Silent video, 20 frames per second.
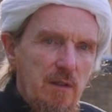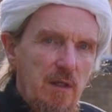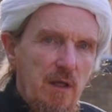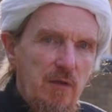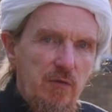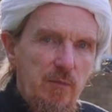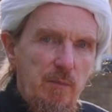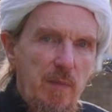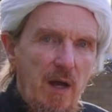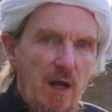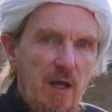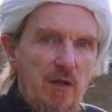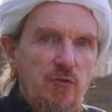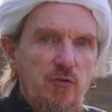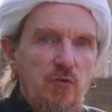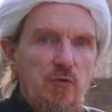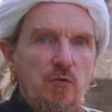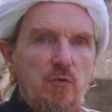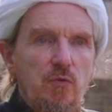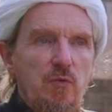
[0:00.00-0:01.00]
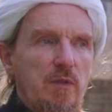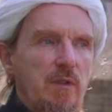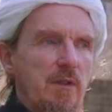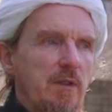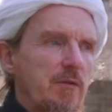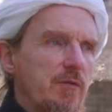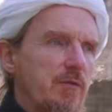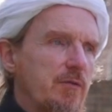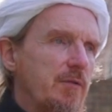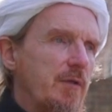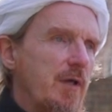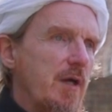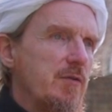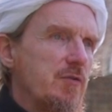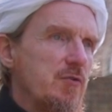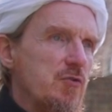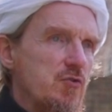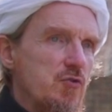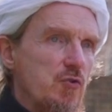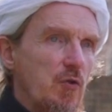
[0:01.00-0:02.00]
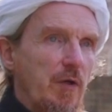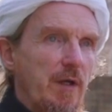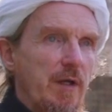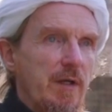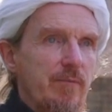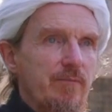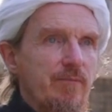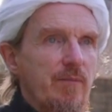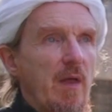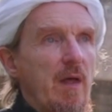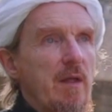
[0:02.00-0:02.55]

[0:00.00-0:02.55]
aspire to and enjoy.